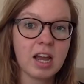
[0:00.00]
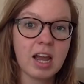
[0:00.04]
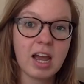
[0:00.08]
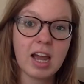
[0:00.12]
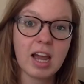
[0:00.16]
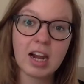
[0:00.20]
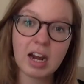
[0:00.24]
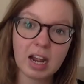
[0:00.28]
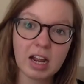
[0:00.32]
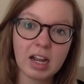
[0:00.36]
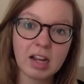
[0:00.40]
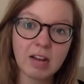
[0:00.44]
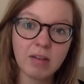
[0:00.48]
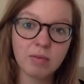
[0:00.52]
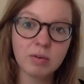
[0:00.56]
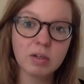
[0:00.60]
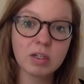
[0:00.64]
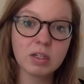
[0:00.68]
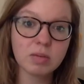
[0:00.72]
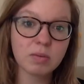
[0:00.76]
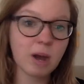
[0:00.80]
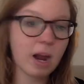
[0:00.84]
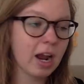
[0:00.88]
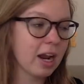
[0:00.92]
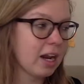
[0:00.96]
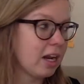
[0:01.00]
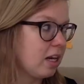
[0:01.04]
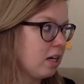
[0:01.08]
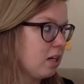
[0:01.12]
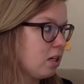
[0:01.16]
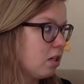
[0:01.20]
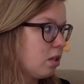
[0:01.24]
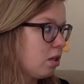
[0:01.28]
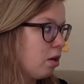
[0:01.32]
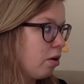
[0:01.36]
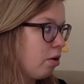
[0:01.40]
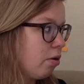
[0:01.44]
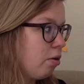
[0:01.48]
And I was right.
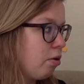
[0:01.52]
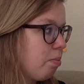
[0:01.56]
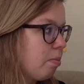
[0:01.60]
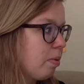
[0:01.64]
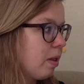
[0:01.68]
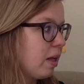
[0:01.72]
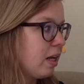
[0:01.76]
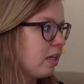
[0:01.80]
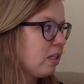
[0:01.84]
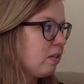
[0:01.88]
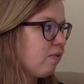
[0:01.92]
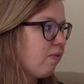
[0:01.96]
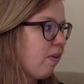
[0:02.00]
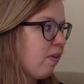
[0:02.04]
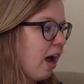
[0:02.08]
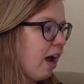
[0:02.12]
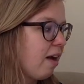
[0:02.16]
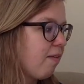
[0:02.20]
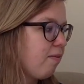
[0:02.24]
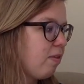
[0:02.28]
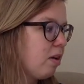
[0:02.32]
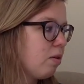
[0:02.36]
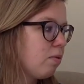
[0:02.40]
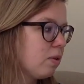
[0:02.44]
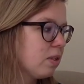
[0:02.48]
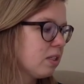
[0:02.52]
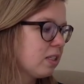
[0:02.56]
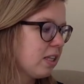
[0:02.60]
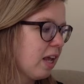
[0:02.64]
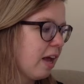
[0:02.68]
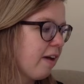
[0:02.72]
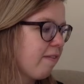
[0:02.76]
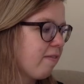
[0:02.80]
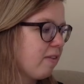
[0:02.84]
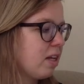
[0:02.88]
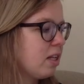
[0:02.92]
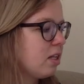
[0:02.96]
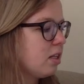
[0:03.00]
2 plus 5 equals
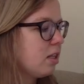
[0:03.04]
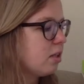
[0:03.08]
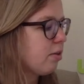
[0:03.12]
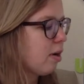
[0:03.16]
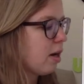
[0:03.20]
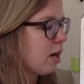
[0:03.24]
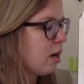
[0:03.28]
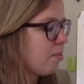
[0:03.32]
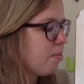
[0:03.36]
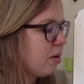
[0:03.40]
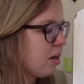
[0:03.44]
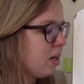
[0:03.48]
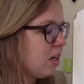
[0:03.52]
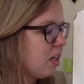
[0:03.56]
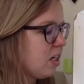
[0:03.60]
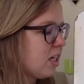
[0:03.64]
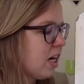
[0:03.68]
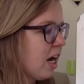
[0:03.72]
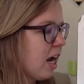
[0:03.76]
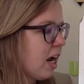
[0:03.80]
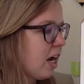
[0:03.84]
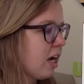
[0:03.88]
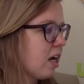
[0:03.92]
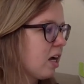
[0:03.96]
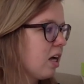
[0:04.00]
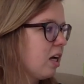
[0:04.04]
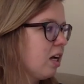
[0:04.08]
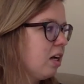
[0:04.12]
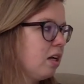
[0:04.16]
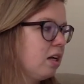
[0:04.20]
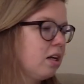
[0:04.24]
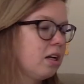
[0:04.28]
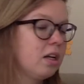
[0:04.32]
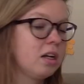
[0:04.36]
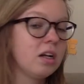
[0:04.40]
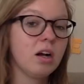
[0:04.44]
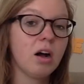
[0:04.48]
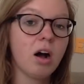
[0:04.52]
7. So I can put a check.
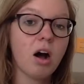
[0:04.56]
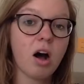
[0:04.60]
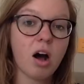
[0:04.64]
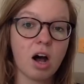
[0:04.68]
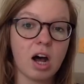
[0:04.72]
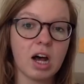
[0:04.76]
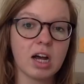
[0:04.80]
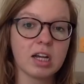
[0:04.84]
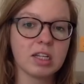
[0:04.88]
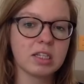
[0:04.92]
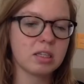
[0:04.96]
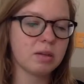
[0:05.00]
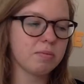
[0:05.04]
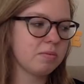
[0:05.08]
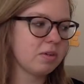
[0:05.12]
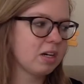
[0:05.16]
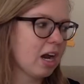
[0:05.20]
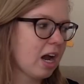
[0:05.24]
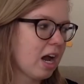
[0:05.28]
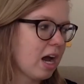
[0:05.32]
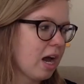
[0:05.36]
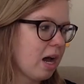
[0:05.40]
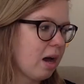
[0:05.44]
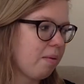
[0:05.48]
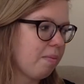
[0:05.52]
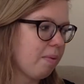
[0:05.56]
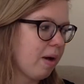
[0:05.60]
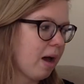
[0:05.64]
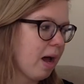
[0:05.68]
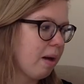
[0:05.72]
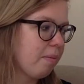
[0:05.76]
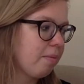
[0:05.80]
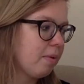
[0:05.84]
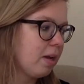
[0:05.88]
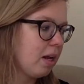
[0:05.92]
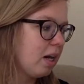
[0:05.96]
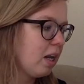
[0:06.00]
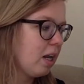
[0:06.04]
Awesome job.
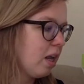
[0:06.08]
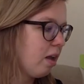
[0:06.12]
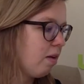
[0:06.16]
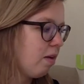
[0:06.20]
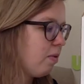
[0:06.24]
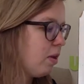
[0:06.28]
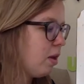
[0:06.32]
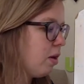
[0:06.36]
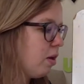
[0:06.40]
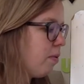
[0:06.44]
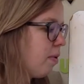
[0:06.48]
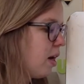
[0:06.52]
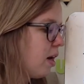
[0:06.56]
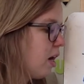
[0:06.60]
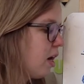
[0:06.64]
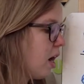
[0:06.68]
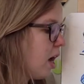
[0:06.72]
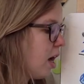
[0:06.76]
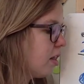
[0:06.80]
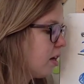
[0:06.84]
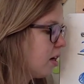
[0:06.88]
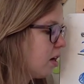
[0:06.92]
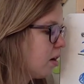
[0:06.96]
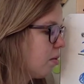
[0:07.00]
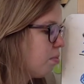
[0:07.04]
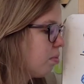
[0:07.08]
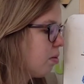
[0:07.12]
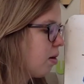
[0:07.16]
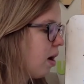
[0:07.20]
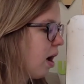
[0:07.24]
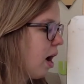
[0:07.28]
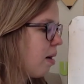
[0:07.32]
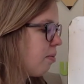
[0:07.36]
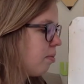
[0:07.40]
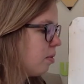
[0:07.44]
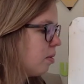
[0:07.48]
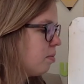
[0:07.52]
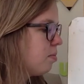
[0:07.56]
I'm going to give you another
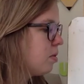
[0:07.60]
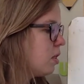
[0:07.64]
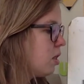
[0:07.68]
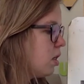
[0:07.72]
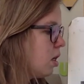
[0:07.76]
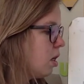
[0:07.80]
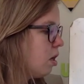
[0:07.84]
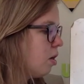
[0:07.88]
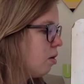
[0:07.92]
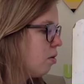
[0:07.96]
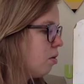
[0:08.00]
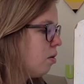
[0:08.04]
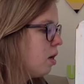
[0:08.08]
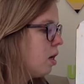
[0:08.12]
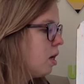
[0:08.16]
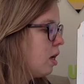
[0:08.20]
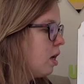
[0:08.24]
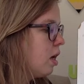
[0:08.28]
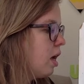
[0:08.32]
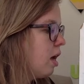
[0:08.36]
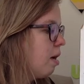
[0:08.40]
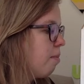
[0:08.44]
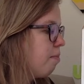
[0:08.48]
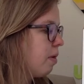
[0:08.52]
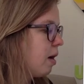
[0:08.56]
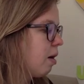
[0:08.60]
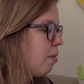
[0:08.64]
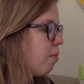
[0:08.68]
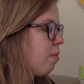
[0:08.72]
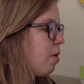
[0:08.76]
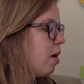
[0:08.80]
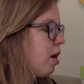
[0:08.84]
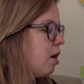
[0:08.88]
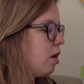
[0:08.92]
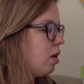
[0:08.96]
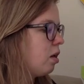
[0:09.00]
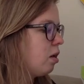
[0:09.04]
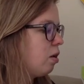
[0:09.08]
problem to do, but I
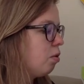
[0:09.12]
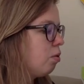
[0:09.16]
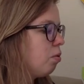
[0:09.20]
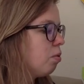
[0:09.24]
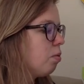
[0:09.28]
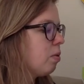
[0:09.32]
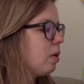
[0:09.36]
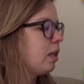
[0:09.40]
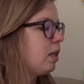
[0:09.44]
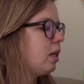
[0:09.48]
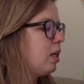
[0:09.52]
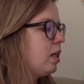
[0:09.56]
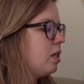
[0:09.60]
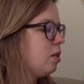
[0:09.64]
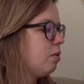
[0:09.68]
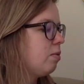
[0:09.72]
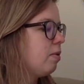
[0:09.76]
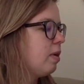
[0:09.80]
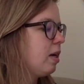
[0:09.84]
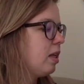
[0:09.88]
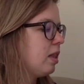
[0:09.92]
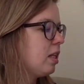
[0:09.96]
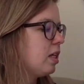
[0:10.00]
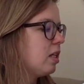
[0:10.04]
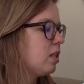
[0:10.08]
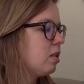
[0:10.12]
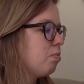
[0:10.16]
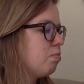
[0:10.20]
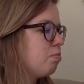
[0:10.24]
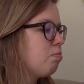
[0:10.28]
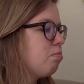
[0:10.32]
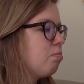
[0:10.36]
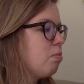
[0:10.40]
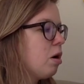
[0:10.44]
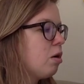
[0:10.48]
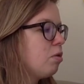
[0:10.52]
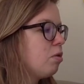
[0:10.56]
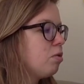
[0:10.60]
want you really doing this
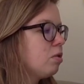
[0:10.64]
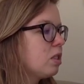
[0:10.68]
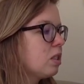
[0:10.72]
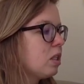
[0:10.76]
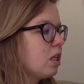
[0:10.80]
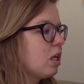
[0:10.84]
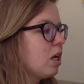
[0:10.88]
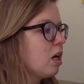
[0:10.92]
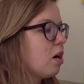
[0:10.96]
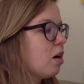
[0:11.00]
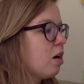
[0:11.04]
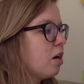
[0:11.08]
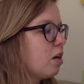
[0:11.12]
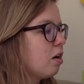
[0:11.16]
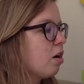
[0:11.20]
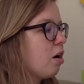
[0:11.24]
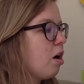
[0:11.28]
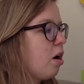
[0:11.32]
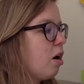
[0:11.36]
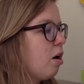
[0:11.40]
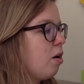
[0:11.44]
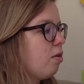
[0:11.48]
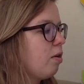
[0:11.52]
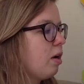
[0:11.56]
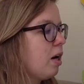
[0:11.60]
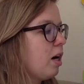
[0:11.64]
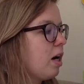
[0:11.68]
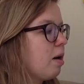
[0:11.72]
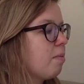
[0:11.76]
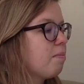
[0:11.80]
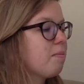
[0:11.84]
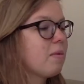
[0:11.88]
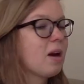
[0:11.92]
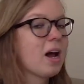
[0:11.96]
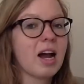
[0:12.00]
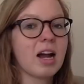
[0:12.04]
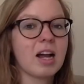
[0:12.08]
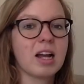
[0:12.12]
mostly on your own, and I'm
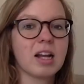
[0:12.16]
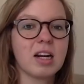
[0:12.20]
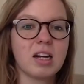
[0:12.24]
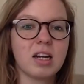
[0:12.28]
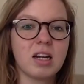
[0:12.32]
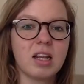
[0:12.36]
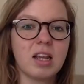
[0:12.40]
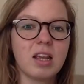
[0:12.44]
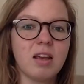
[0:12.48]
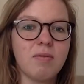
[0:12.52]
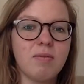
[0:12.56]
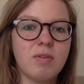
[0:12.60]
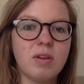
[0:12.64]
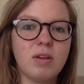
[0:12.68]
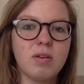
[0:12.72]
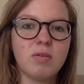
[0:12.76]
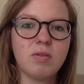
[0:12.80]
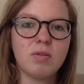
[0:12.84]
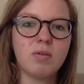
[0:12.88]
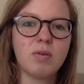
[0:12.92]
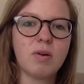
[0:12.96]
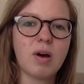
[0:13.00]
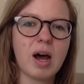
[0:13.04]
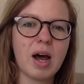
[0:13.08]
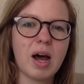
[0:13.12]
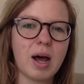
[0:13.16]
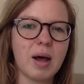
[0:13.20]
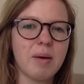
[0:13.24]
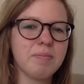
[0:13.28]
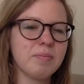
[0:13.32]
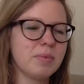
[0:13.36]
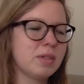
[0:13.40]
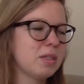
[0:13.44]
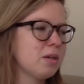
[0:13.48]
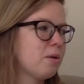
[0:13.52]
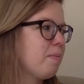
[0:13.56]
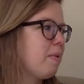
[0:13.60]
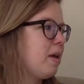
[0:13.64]
not going to give you
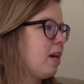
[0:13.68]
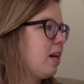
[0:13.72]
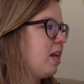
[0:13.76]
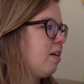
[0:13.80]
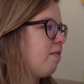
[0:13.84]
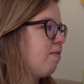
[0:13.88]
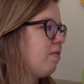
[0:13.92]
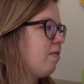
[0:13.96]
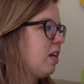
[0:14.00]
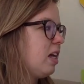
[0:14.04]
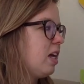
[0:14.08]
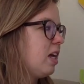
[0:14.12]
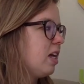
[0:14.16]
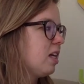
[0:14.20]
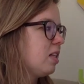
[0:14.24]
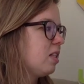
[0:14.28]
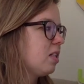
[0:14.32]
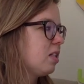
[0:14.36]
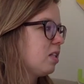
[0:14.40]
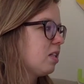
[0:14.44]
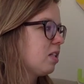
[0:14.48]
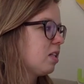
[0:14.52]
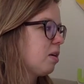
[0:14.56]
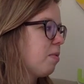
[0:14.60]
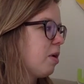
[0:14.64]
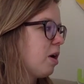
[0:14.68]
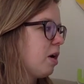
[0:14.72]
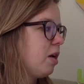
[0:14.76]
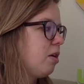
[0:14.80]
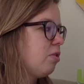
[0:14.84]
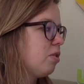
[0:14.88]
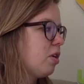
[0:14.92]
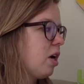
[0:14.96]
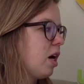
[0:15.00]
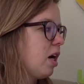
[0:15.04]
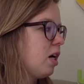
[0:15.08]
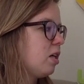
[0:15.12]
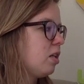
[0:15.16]
so many of the answers. I want you
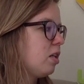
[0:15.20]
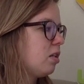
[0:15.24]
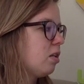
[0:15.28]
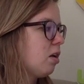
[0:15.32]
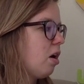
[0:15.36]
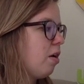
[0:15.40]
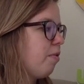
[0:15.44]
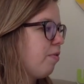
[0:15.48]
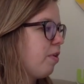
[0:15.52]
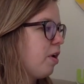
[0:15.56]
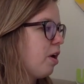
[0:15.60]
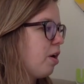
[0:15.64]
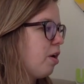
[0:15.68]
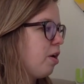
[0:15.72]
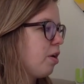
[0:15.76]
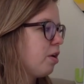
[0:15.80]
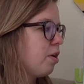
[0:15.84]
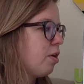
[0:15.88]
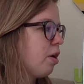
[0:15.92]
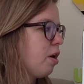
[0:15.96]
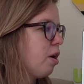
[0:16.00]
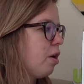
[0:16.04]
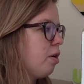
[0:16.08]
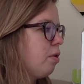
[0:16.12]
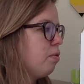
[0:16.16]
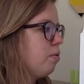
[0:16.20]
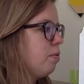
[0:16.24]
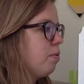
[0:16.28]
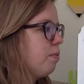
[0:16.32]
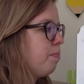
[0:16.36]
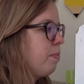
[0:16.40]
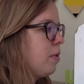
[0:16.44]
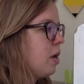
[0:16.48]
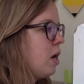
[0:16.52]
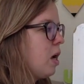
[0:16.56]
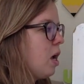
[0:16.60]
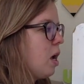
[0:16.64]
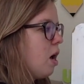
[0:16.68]
trying to solve it on your own.
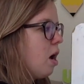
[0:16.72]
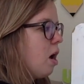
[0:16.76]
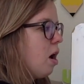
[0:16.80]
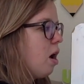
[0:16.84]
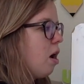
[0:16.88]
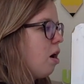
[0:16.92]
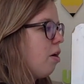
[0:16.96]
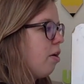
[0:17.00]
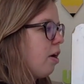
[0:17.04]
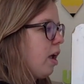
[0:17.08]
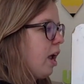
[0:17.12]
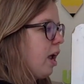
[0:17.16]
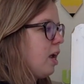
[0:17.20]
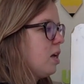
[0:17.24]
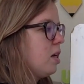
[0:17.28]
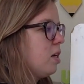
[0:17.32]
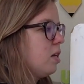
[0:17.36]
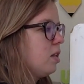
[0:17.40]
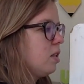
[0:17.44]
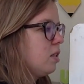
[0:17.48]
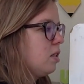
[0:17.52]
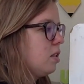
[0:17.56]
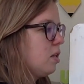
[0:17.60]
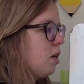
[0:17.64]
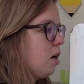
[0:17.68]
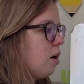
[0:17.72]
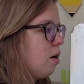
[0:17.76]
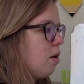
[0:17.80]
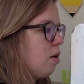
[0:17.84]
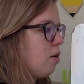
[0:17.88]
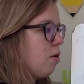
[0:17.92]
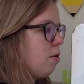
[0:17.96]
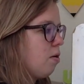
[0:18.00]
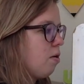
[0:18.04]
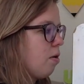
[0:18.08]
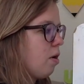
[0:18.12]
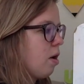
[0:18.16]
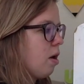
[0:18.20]
Okay,
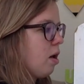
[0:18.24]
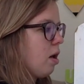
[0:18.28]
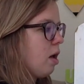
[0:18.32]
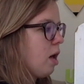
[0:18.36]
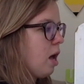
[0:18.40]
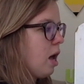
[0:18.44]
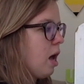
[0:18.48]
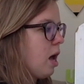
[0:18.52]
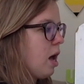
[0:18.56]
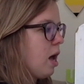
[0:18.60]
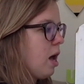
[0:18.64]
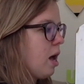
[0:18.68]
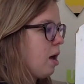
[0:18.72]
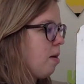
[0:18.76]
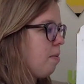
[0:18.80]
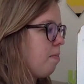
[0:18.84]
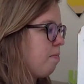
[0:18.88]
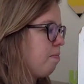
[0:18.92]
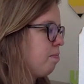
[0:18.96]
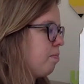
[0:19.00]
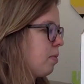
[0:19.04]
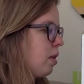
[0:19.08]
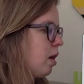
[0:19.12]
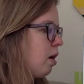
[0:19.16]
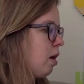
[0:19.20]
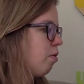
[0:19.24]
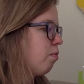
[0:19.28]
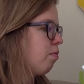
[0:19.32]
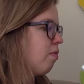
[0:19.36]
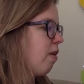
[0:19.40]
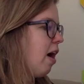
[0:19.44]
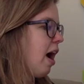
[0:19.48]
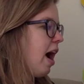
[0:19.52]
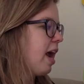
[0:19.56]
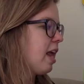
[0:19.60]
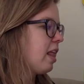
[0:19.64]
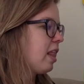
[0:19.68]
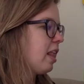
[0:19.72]
so
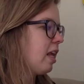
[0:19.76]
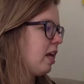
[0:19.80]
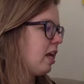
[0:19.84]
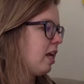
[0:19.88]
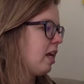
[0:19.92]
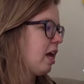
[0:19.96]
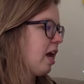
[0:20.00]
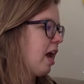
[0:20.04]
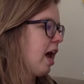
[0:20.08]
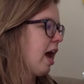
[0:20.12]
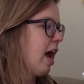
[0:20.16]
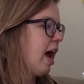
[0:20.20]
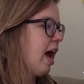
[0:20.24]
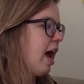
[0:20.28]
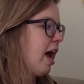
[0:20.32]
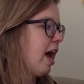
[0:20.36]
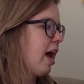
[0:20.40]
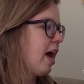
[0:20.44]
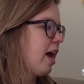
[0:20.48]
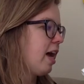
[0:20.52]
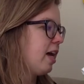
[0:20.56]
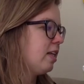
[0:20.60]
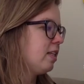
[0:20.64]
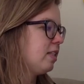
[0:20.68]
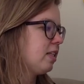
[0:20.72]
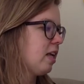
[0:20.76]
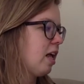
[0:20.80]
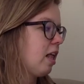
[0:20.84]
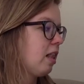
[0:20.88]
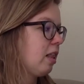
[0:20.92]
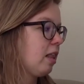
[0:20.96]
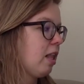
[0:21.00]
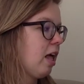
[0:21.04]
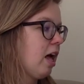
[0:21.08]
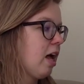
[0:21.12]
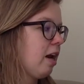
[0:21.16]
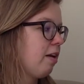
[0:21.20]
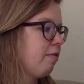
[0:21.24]
Riley has a
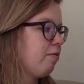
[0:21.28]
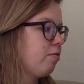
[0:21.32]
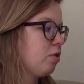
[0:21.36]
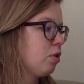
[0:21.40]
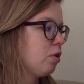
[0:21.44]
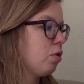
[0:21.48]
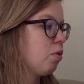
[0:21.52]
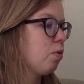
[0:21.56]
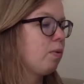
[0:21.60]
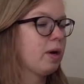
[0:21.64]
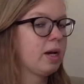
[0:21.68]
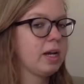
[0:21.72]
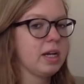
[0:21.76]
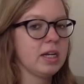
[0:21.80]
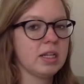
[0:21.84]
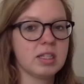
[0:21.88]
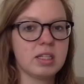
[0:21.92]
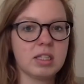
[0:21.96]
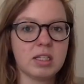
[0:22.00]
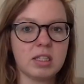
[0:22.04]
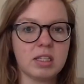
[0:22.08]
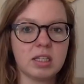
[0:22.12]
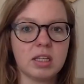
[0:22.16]
lot of toys